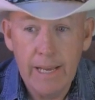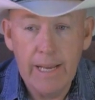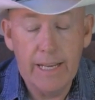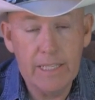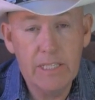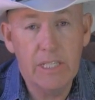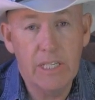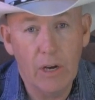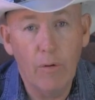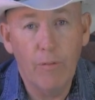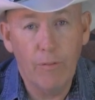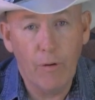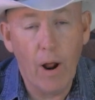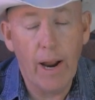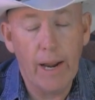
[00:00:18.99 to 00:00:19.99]
It's still
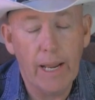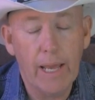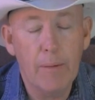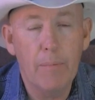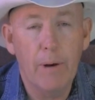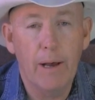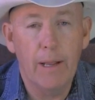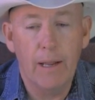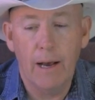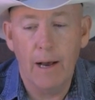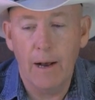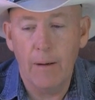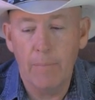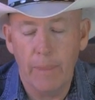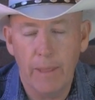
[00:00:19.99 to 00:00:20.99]
Friday, but
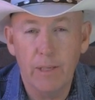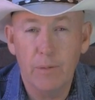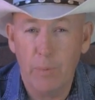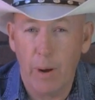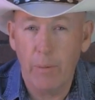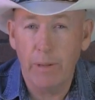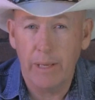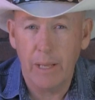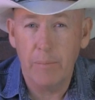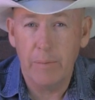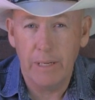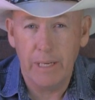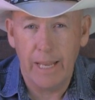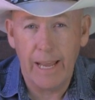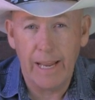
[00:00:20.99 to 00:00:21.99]
um, it's probably going to
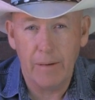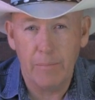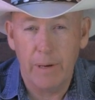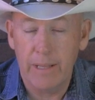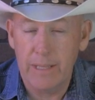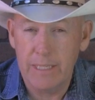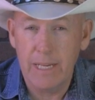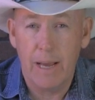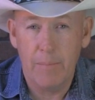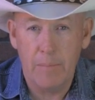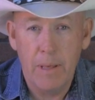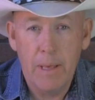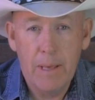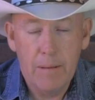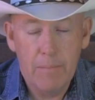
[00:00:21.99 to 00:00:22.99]
be late by the
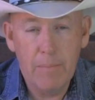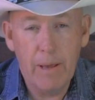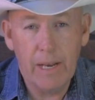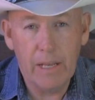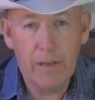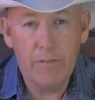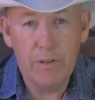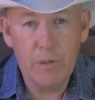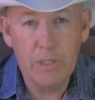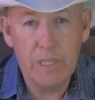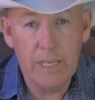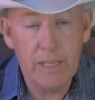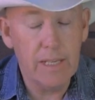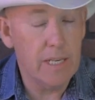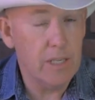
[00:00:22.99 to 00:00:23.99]
time many of you
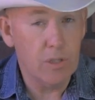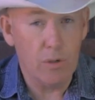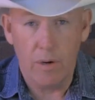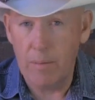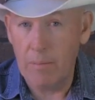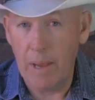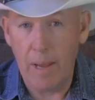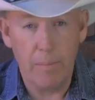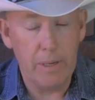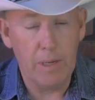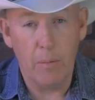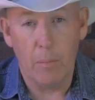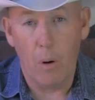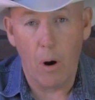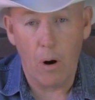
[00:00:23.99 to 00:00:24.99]
see this, or it may be
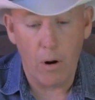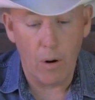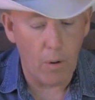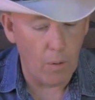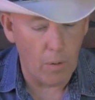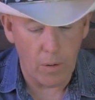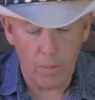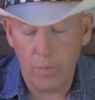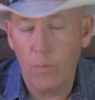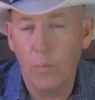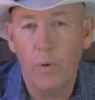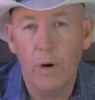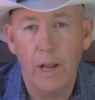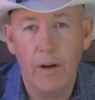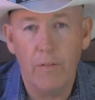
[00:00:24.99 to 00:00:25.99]
tomorrow or
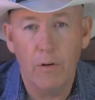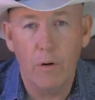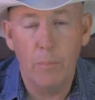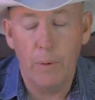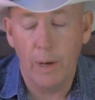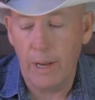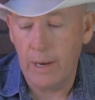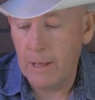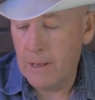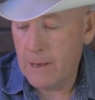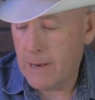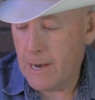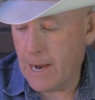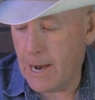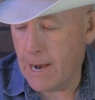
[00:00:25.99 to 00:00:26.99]
whatever. But,
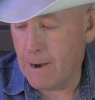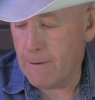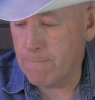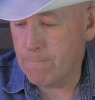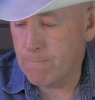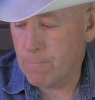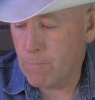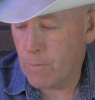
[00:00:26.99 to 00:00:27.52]
um,